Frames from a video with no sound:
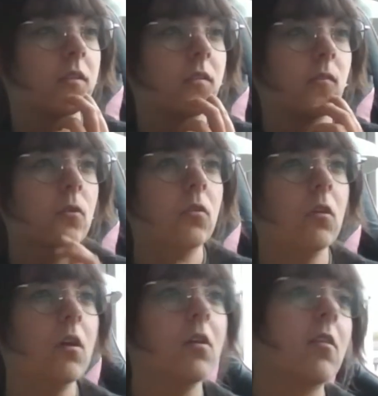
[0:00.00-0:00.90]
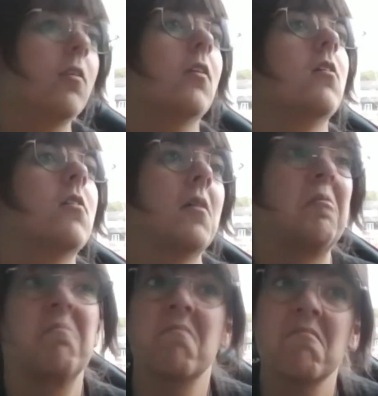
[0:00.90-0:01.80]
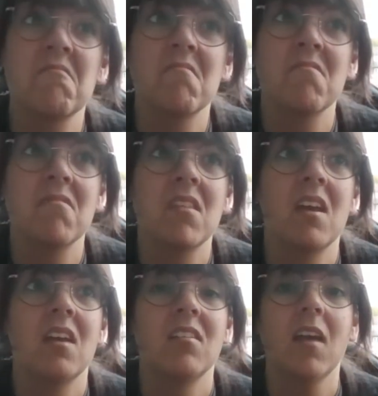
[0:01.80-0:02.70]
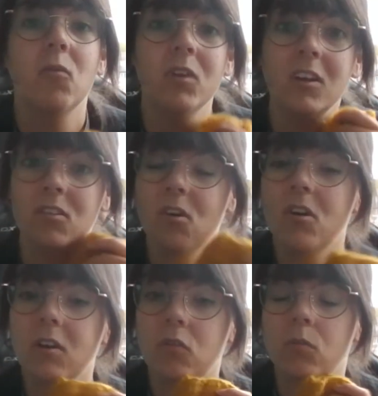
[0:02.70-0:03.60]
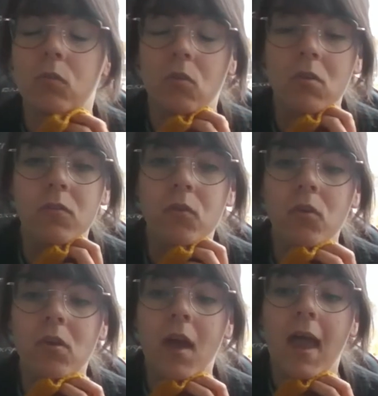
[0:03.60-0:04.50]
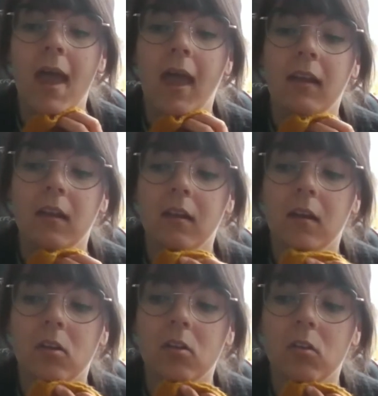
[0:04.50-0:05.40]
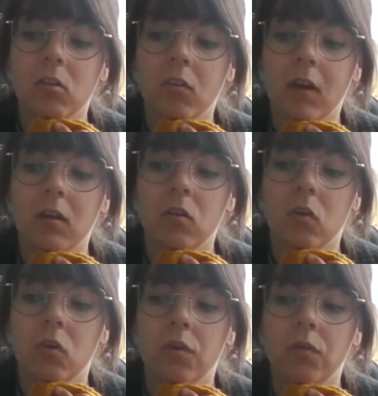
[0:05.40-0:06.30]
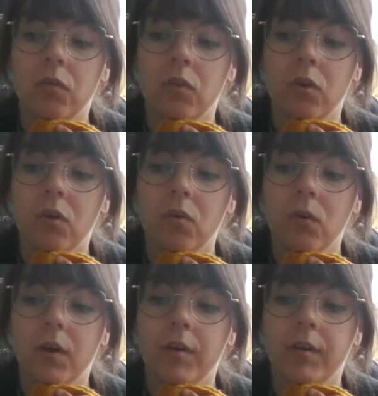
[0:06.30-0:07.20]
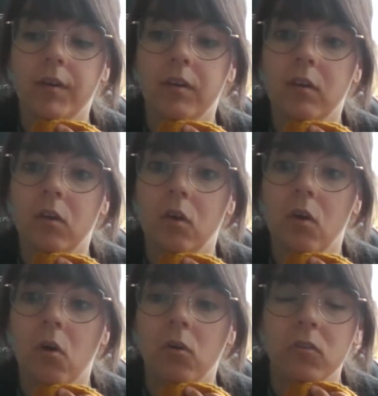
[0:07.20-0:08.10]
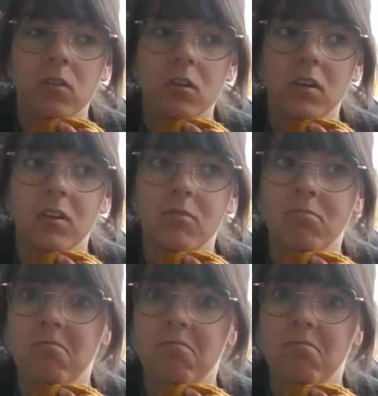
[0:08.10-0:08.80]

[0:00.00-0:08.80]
Toetrout. Is that what it's called? It's from Trollewool. And then there's a strand of Rowan cotton